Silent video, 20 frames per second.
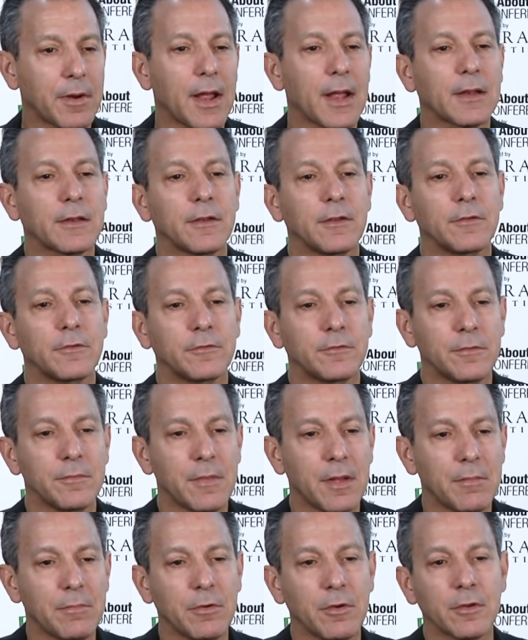practice to
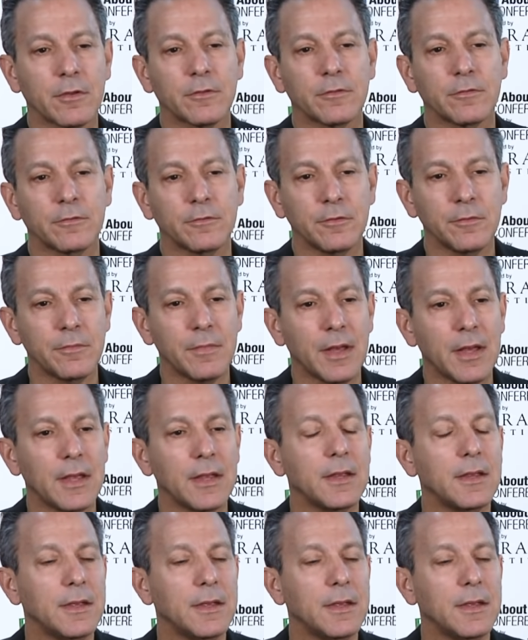my books to my